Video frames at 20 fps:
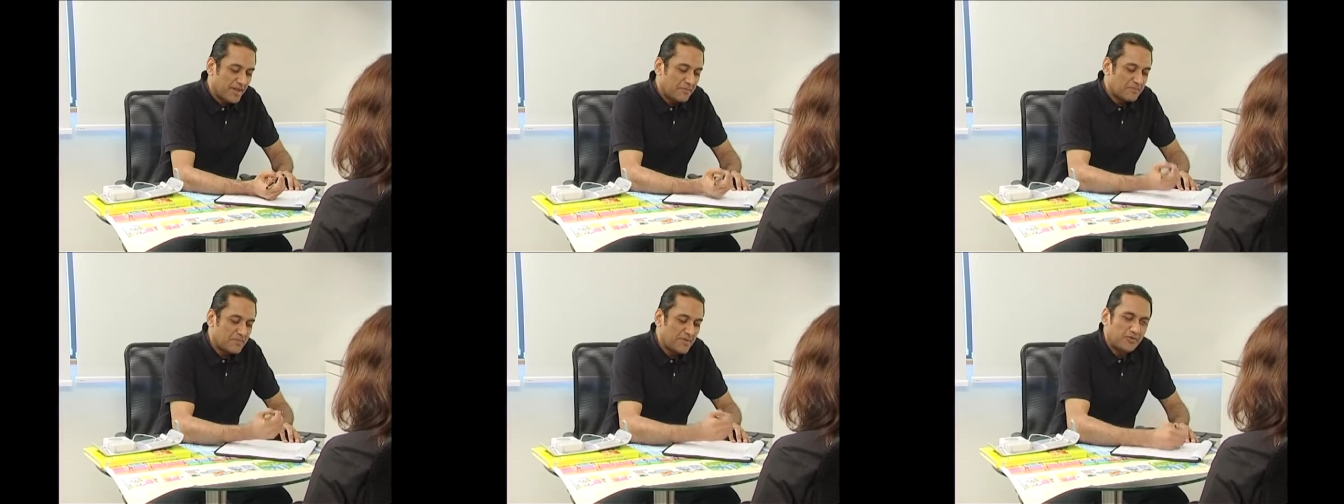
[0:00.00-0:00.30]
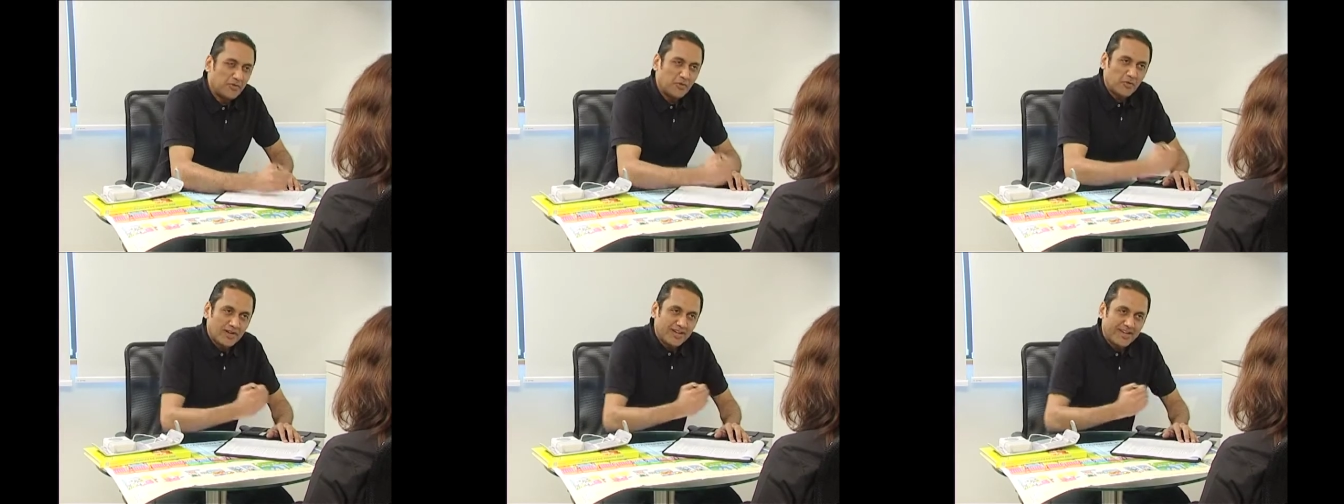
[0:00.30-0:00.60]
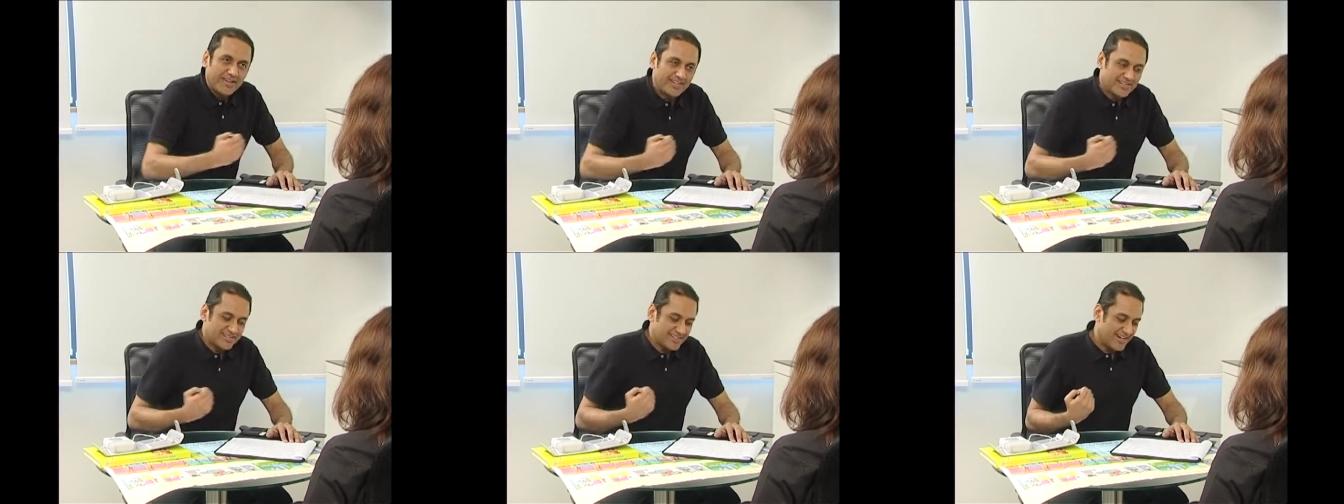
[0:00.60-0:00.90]
Before I
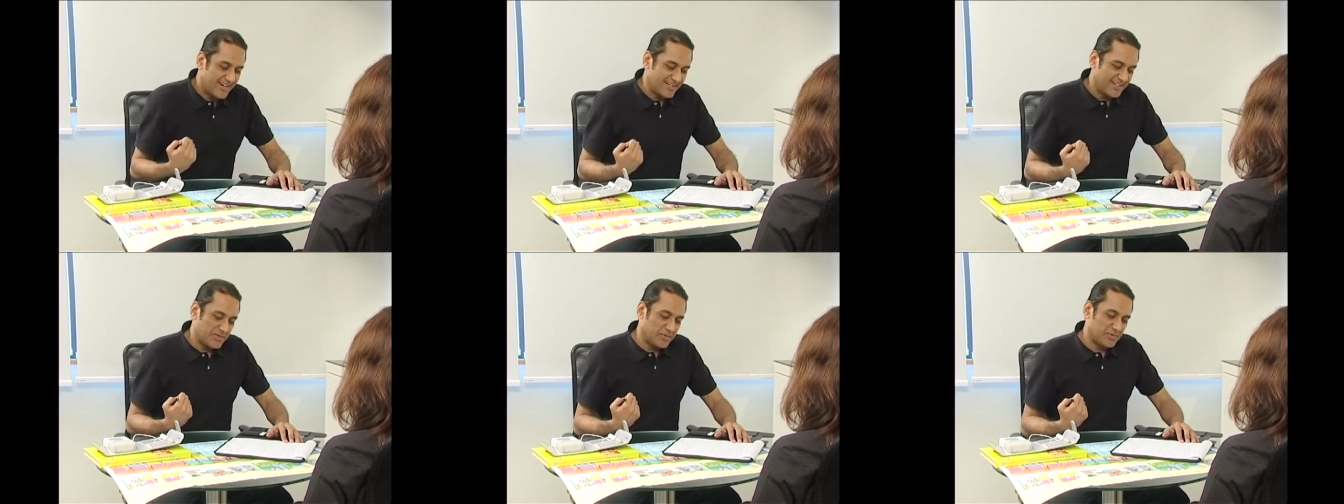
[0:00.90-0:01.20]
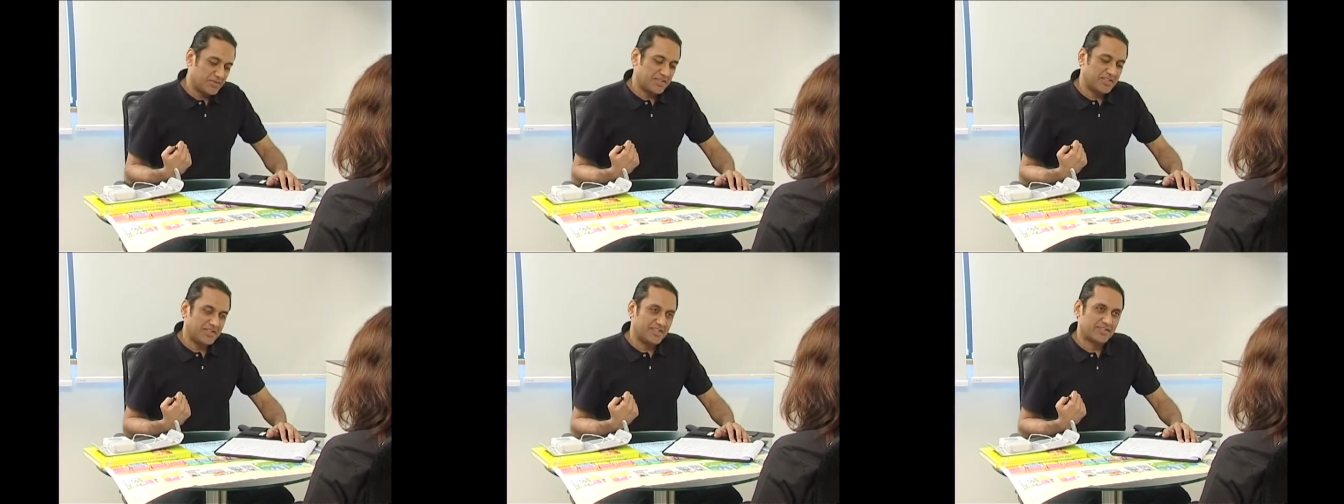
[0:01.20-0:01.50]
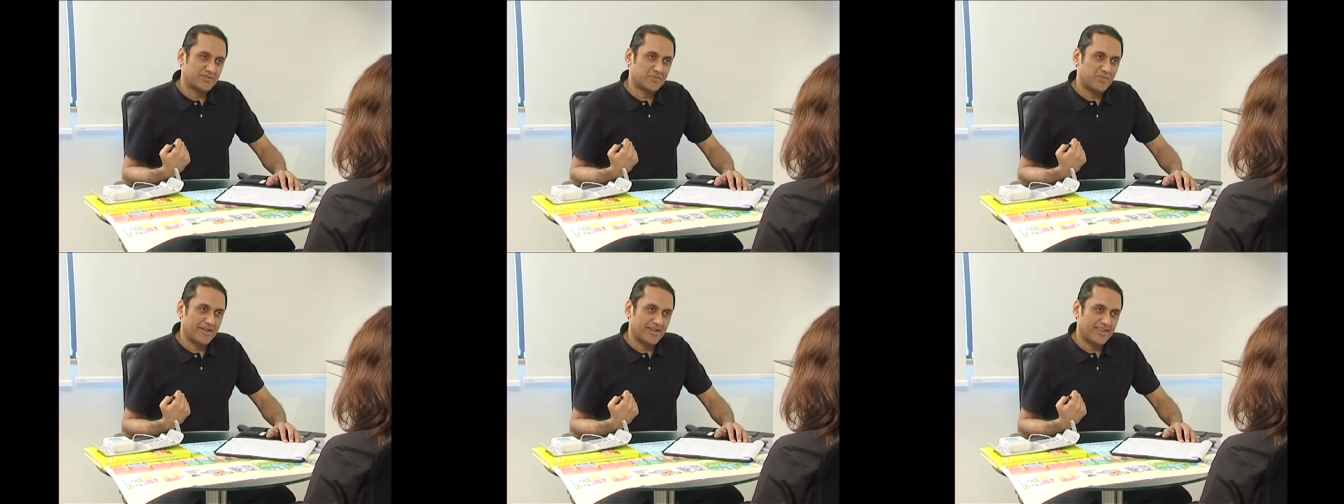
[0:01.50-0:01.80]
get started with
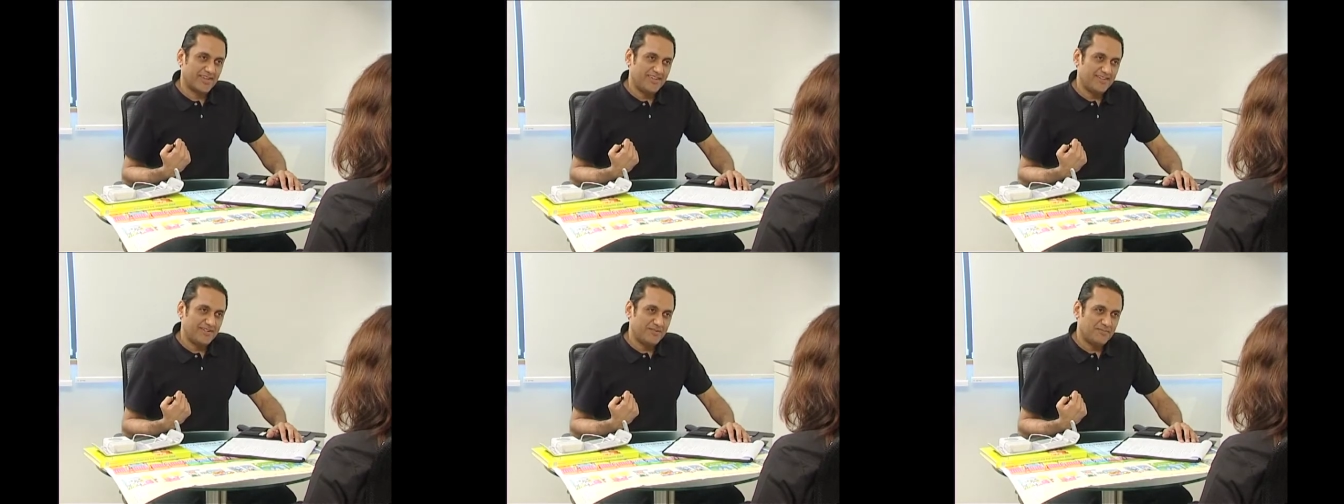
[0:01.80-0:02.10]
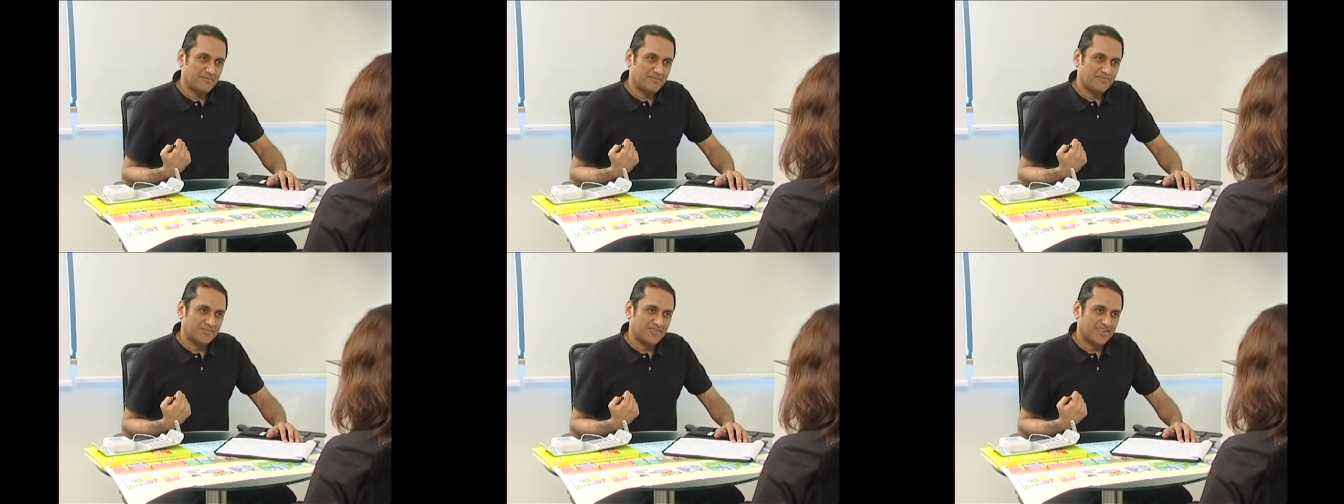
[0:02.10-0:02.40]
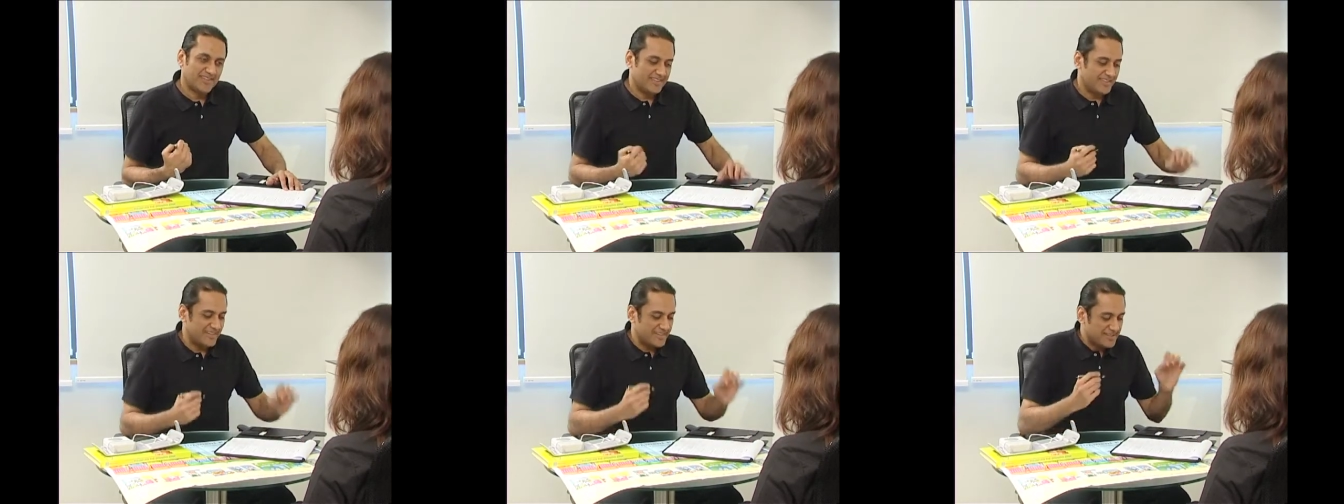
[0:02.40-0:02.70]
this, Winnie,
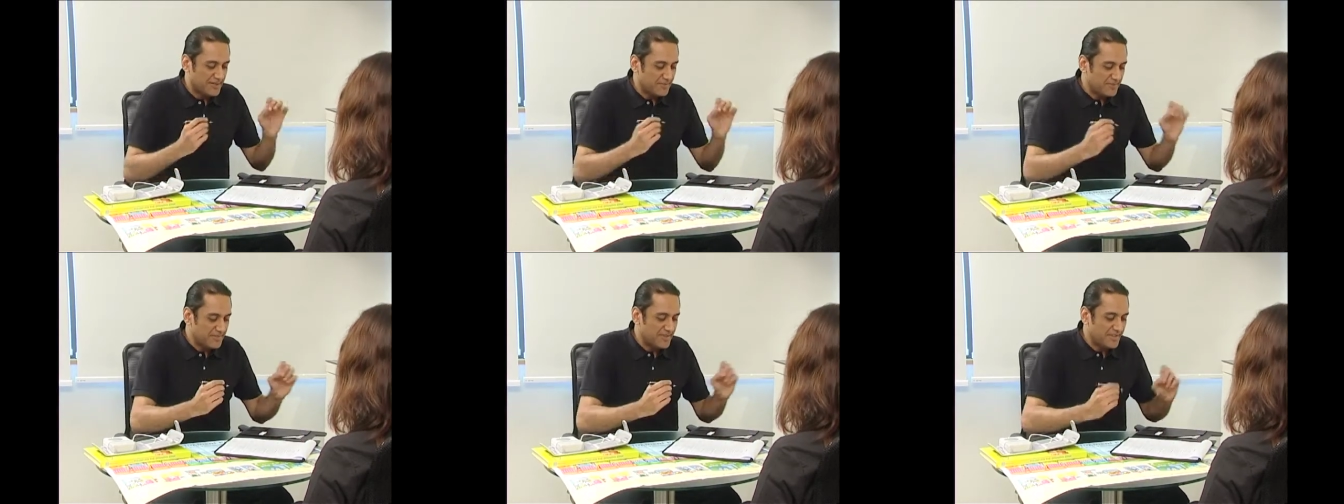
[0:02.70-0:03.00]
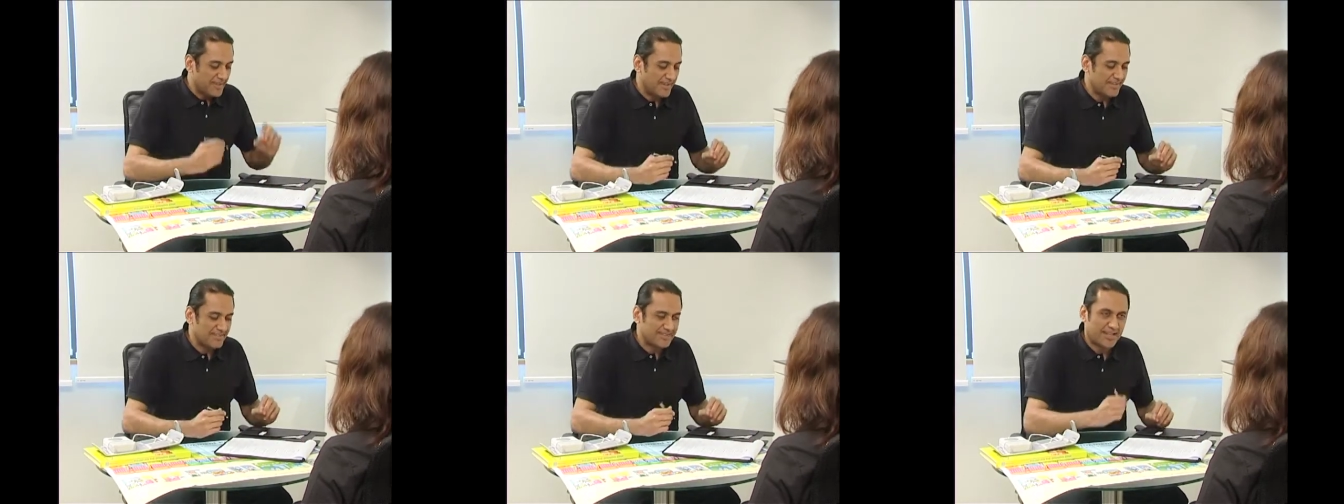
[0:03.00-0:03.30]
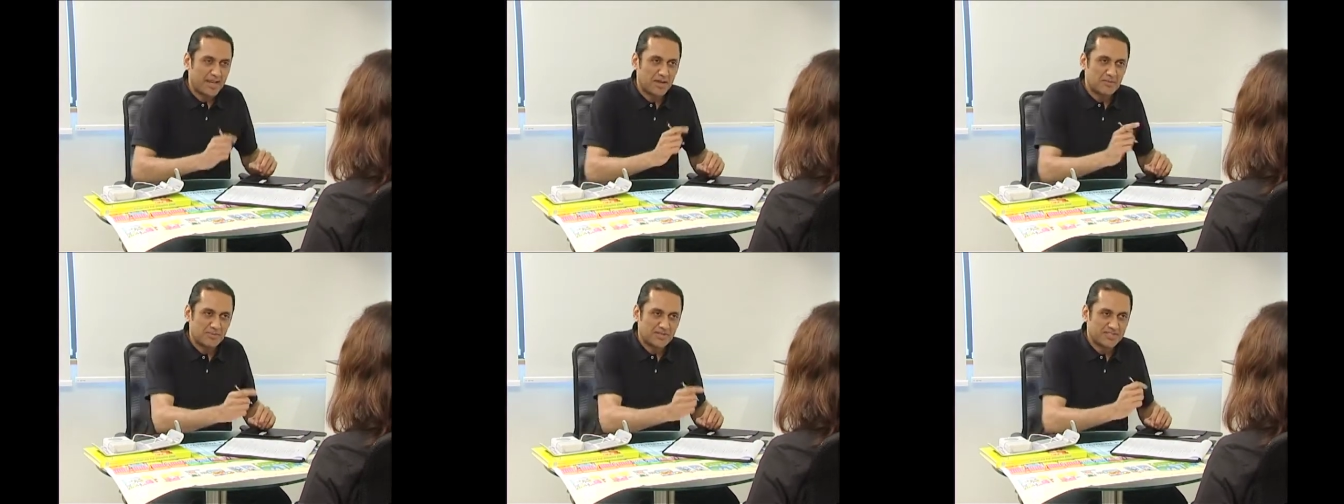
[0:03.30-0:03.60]
there's something else
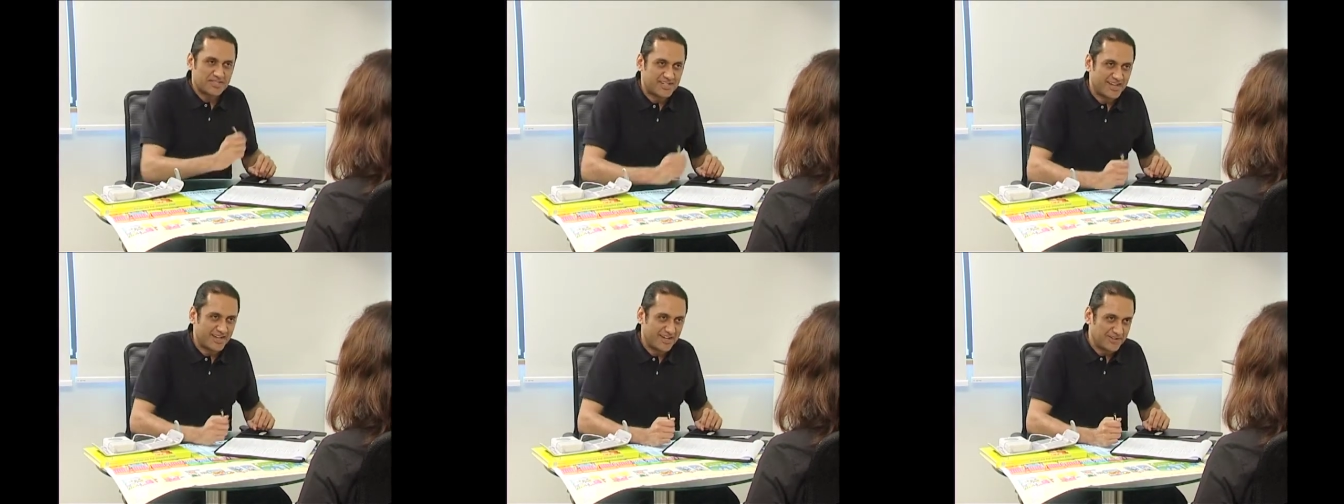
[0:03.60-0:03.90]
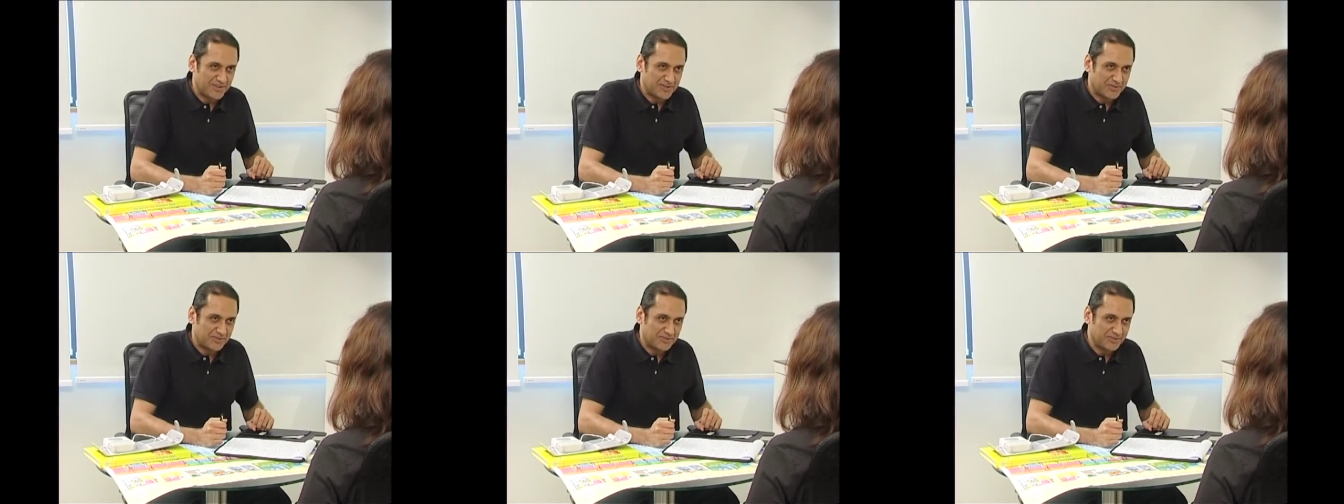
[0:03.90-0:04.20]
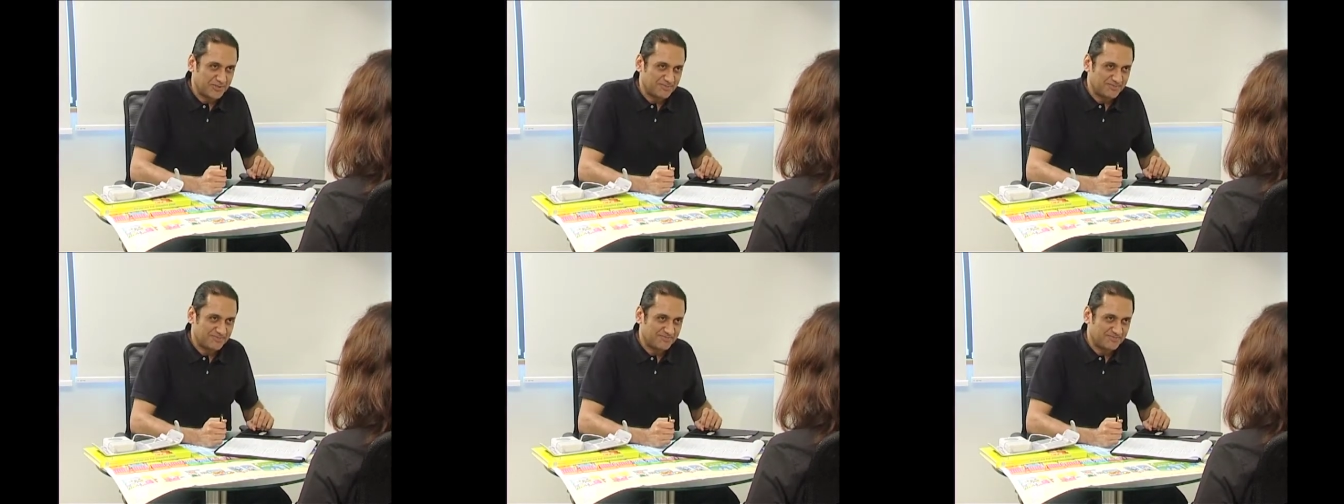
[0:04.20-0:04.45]
that I must tell you.